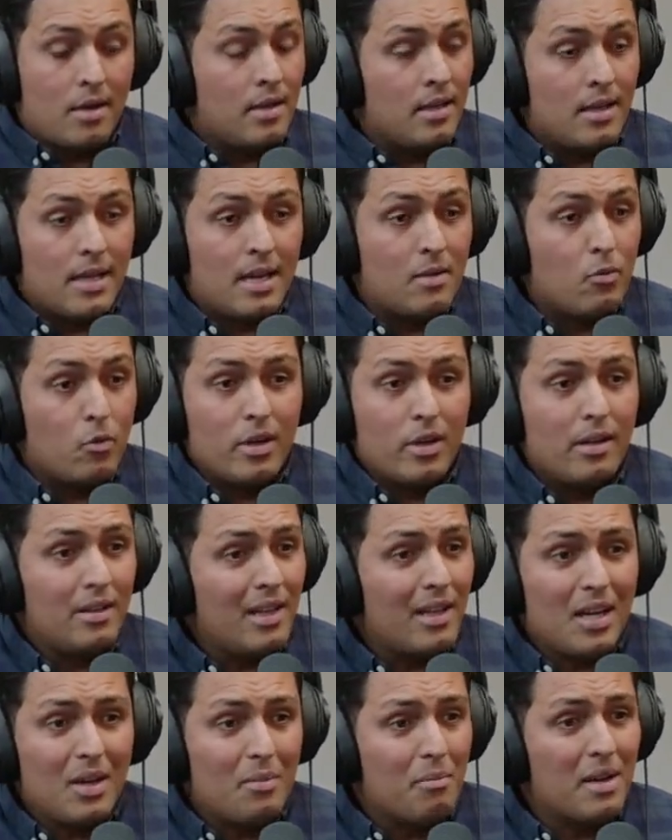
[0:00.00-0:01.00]
Yet we
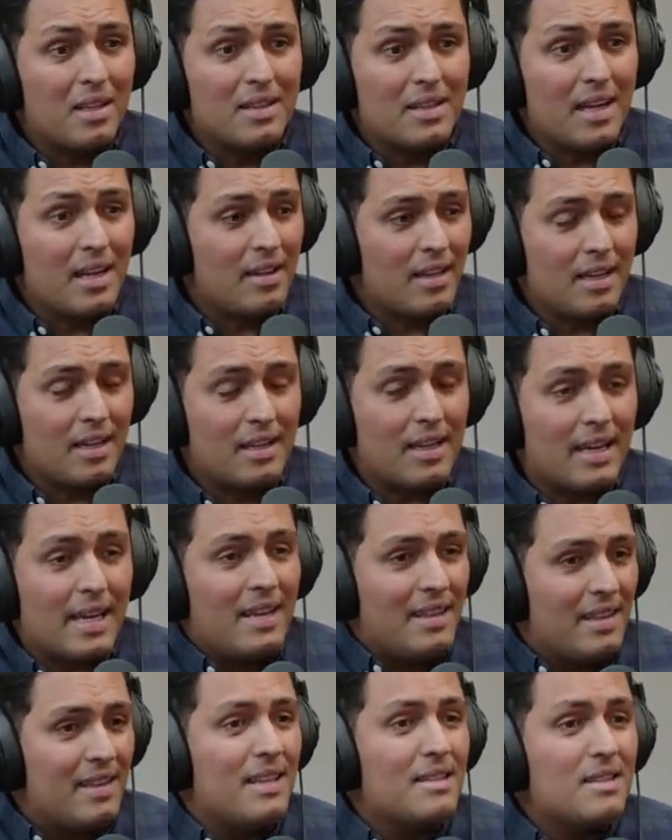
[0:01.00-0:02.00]
didn't invent anything. Like,
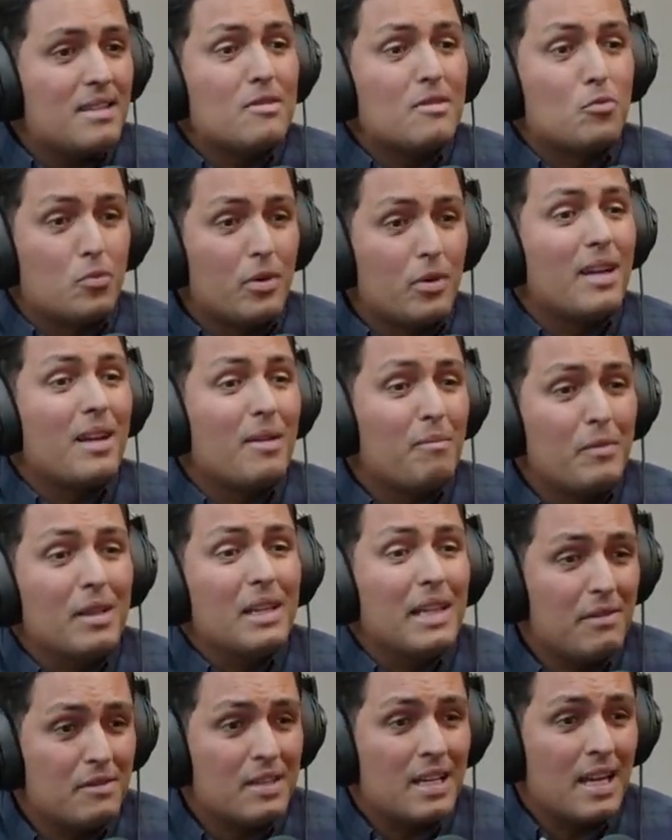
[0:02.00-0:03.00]
this is rooted in
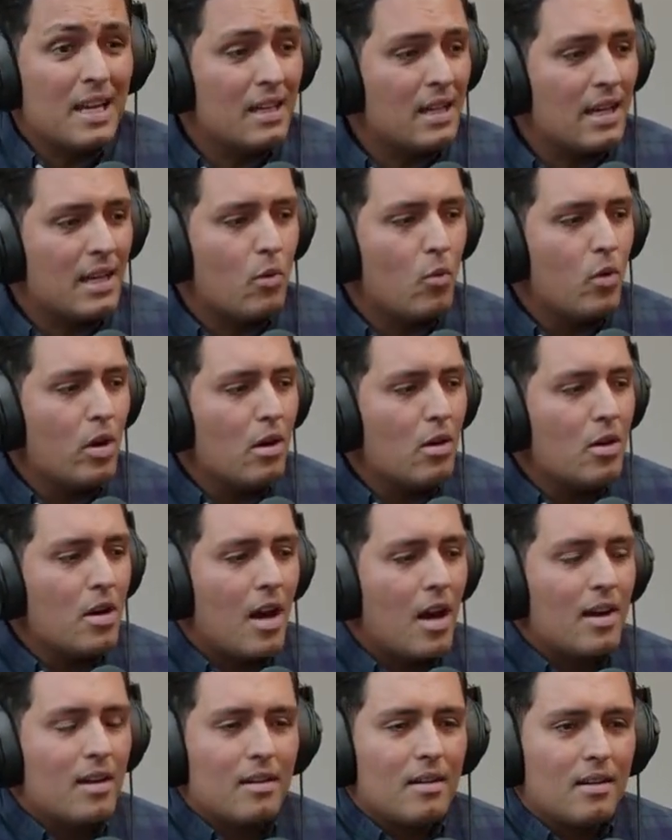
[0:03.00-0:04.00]
beliefs again. Like, we are
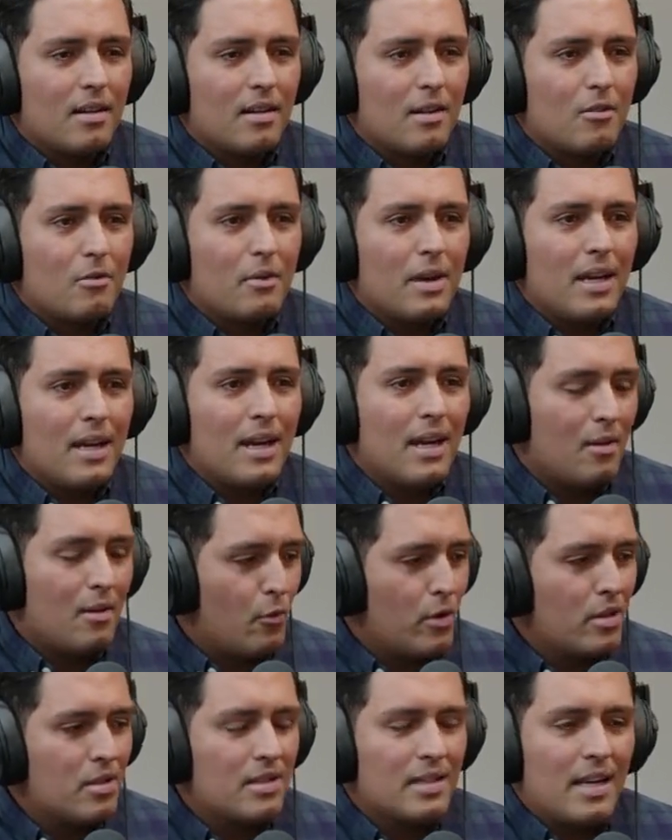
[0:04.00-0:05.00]
not creating it.
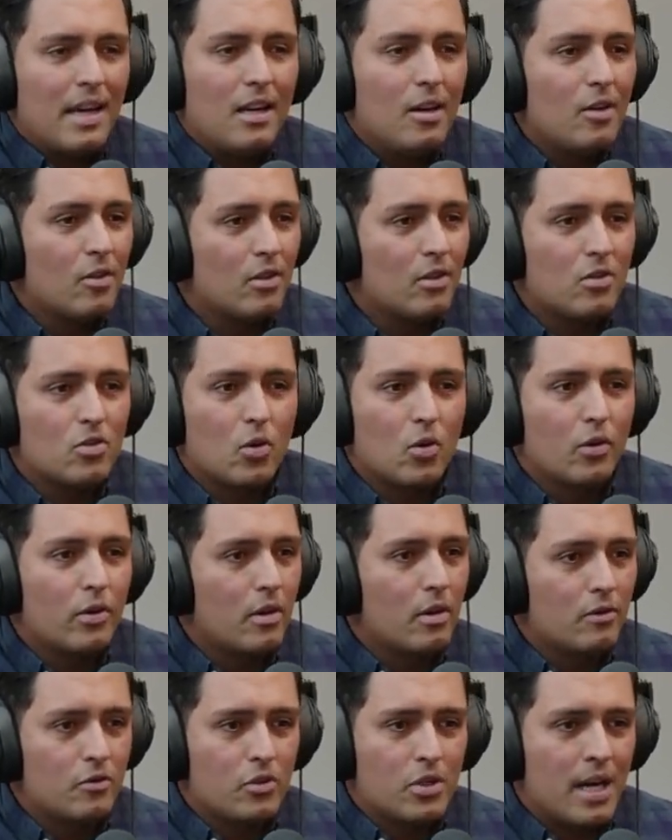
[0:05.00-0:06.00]
We're standing on the shoulder
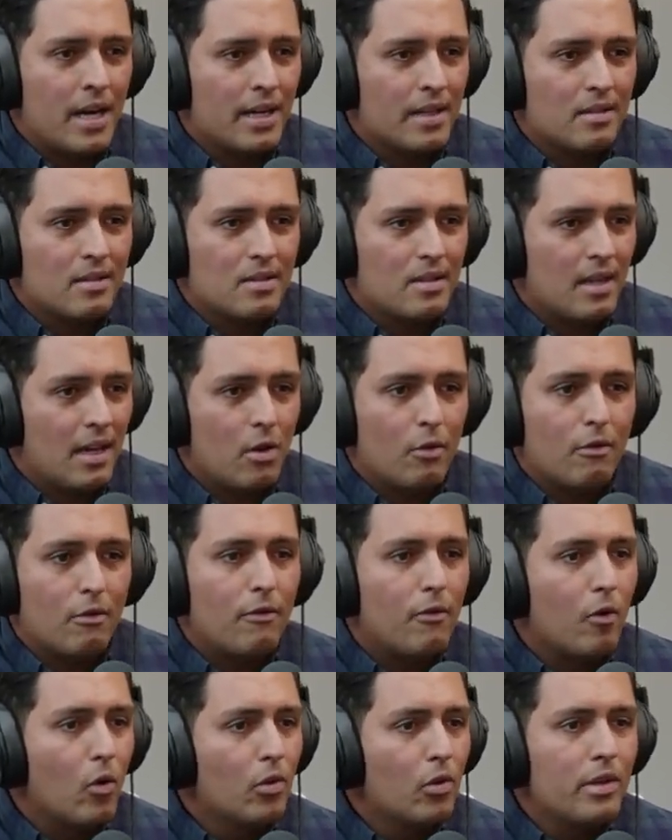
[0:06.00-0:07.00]
of giants and
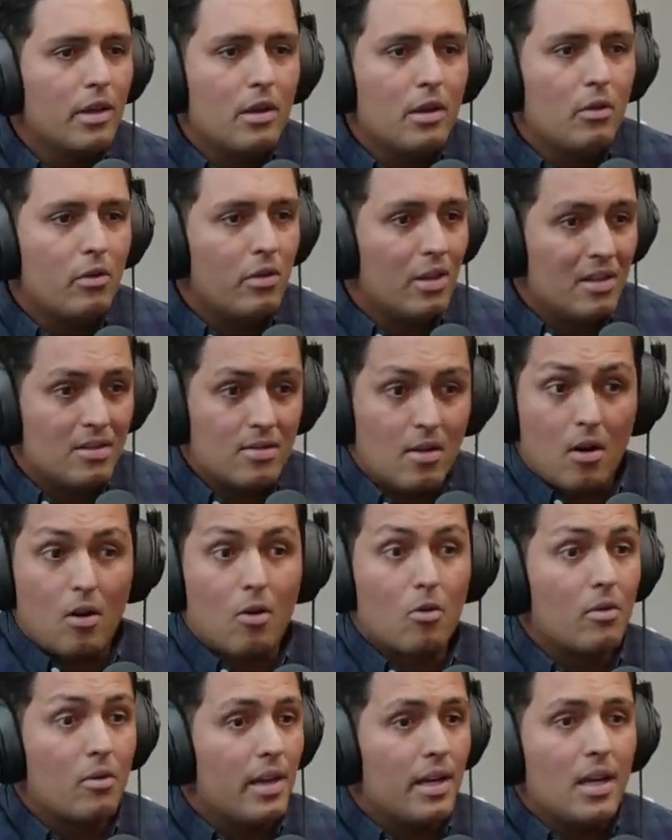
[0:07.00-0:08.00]
unfolding new things that are
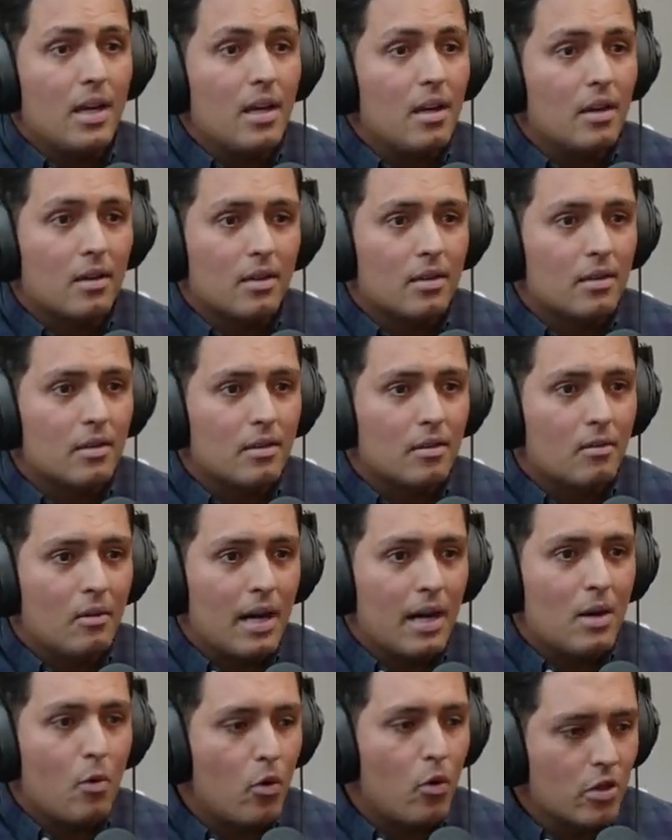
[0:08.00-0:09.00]
already here,
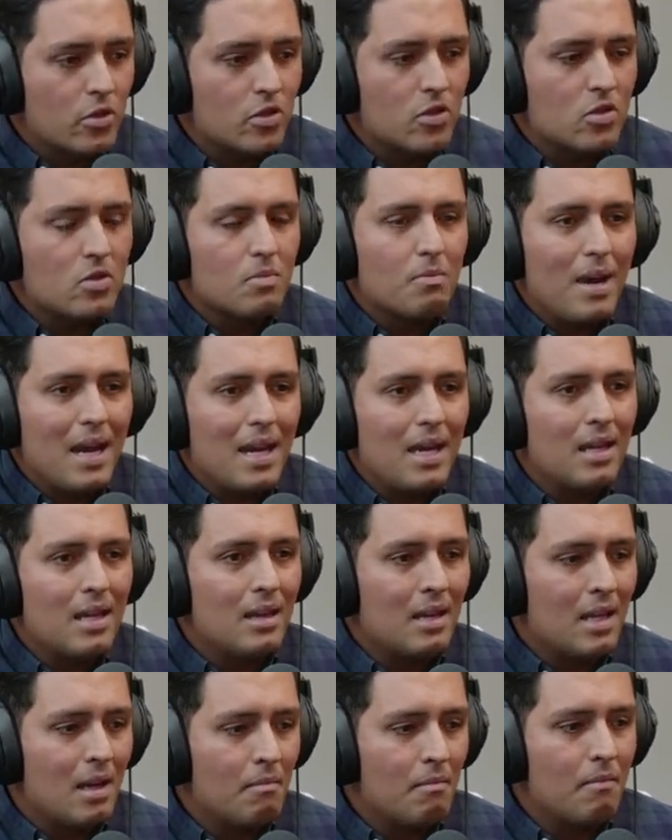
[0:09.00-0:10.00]
right? We're just making
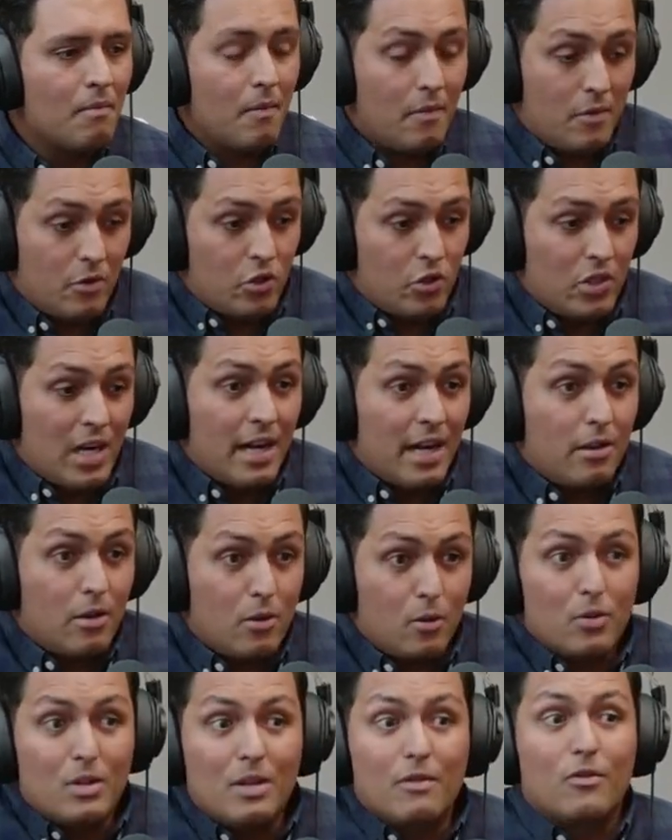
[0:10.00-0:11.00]
them shine
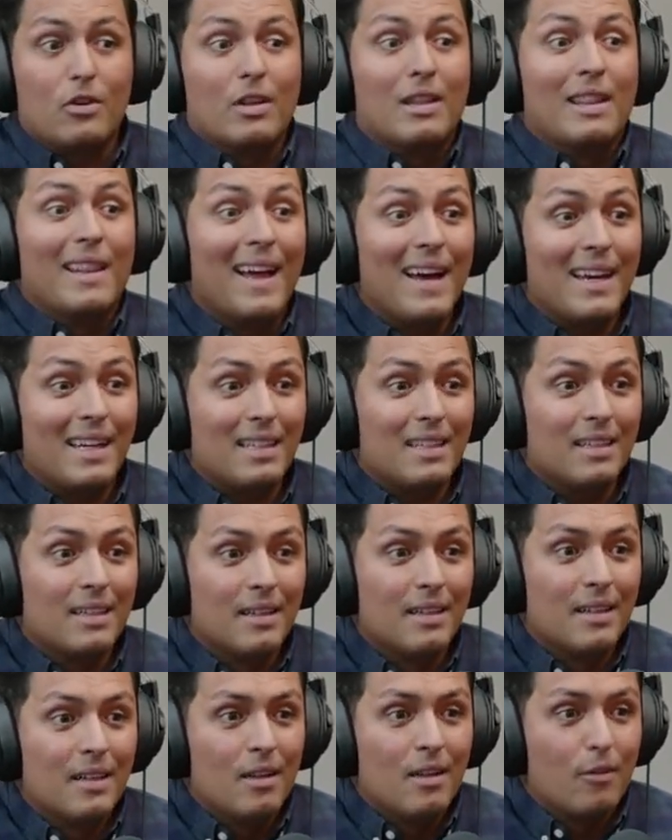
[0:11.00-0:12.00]
through different light
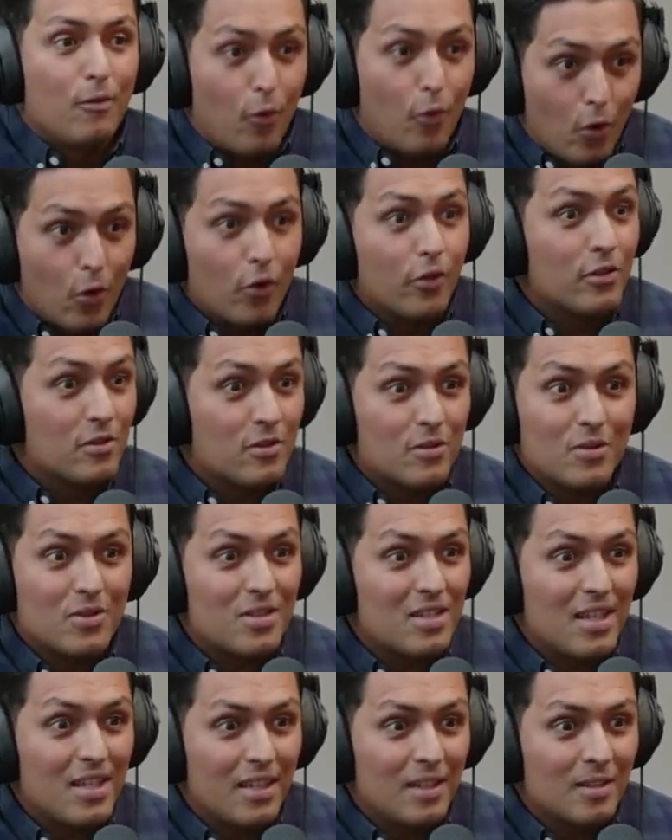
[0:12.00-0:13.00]
for others to
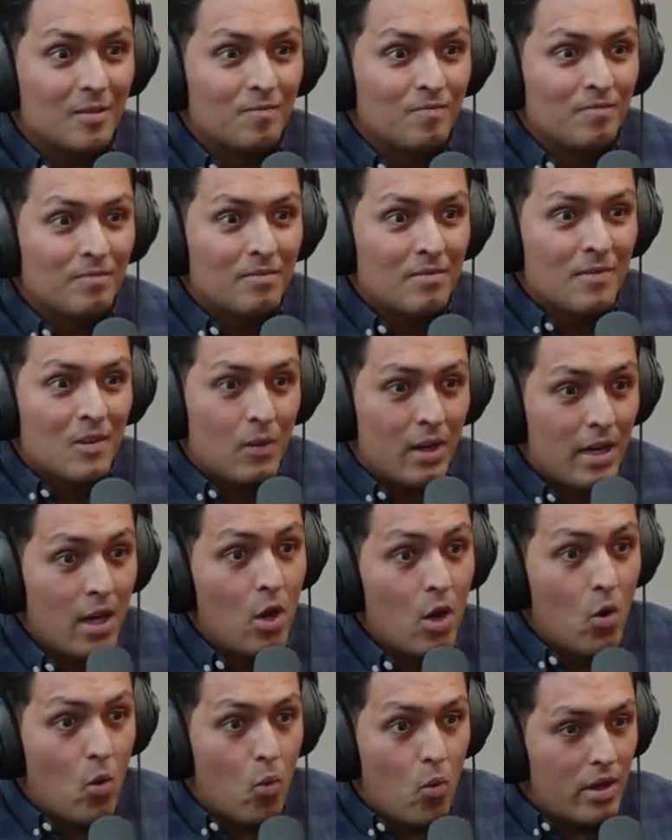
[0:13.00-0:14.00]
see, right?
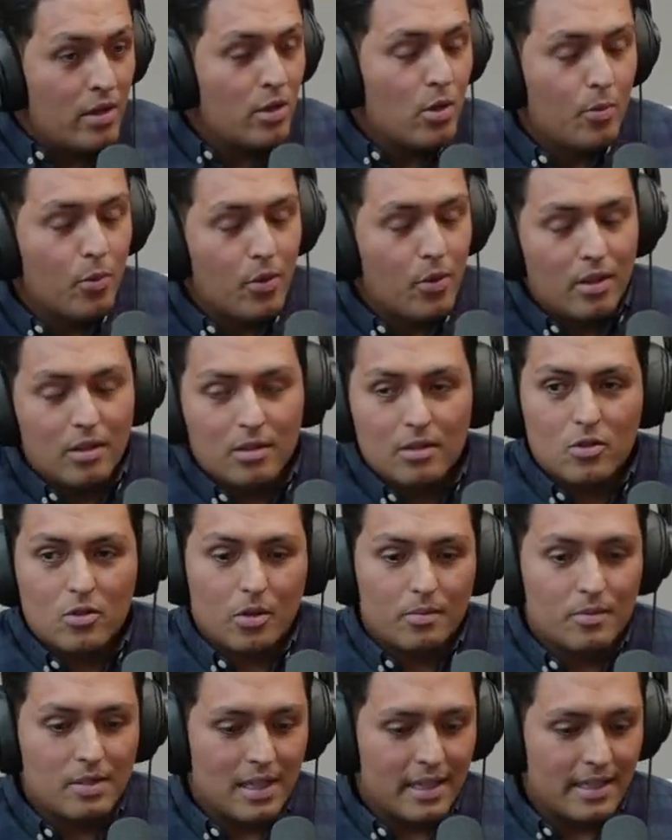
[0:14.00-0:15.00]
When you put it in
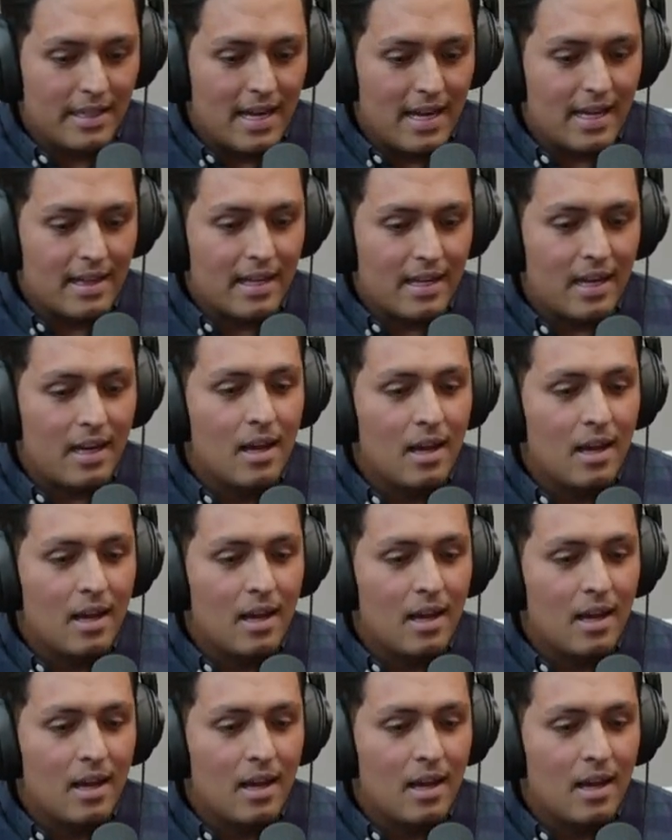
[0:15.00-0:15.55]
terms like that, then